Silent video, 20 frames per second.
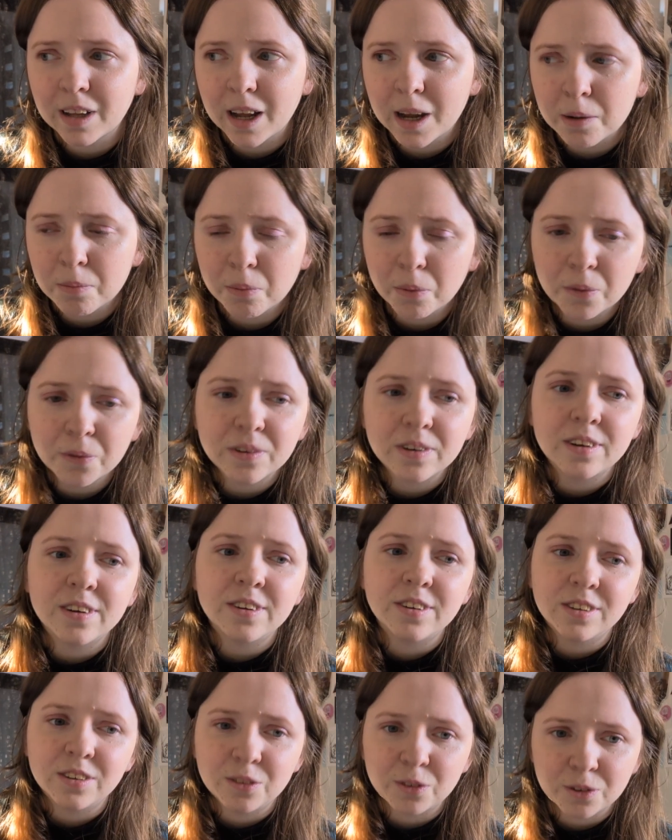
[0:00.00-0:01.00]
April did,
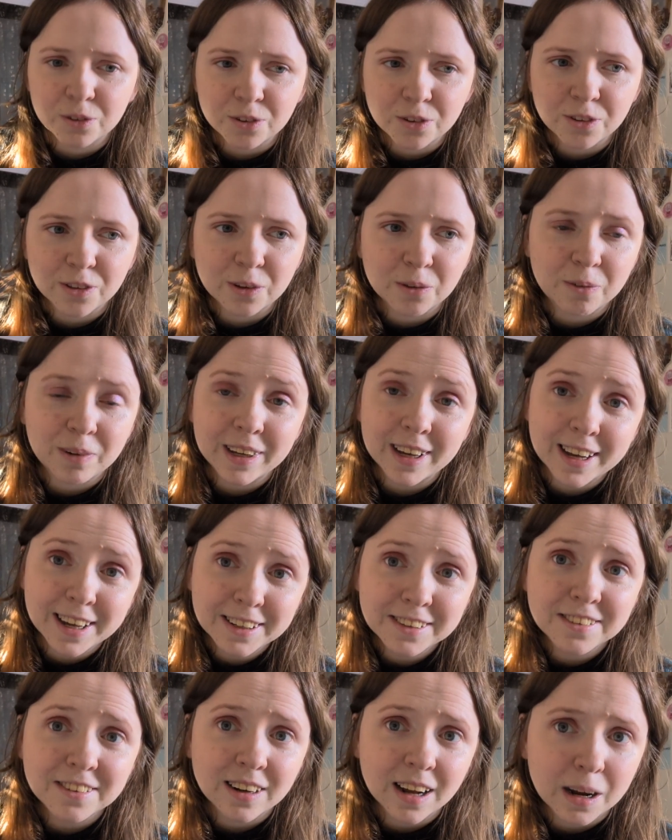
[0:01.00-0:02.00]
and also that we
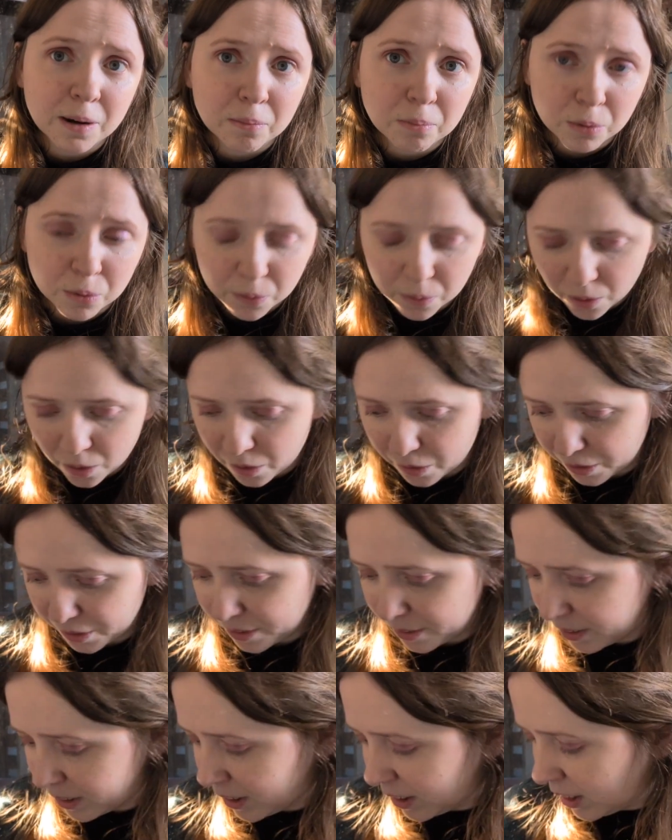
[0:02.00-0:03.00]
ended April on.